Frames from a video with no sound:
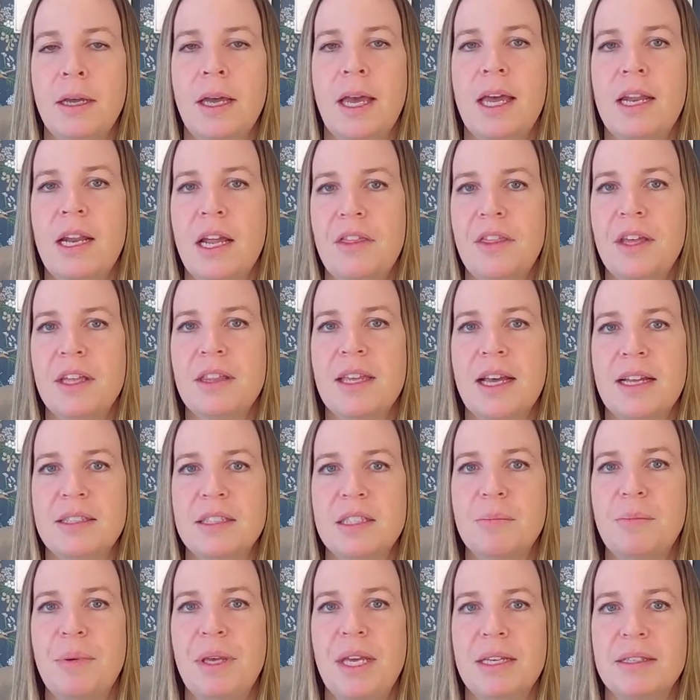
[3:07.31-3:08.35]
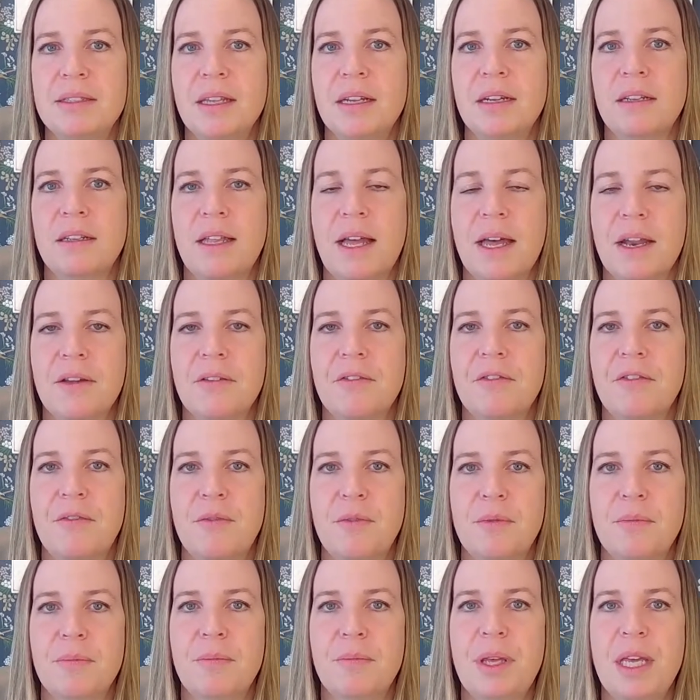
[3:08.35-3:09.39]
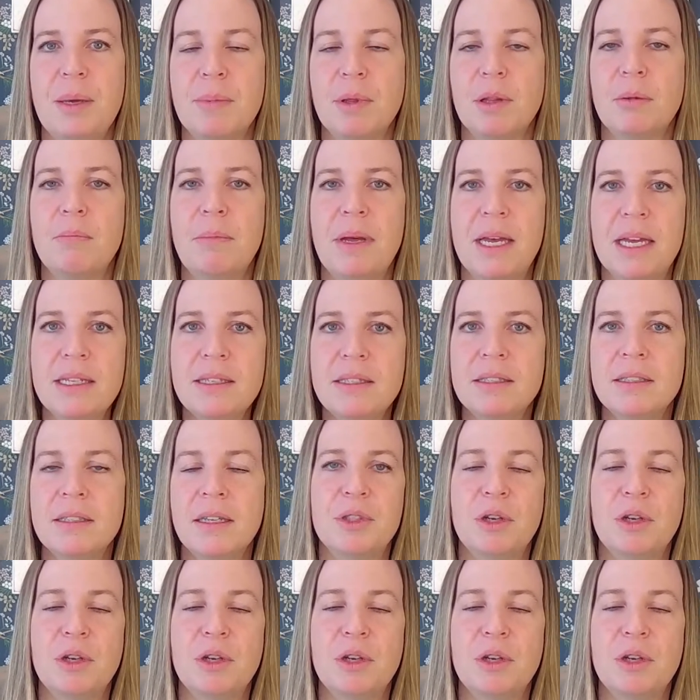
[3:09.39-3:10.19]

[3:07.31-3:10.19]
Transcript: And I think that's the piece that a lot of people miss.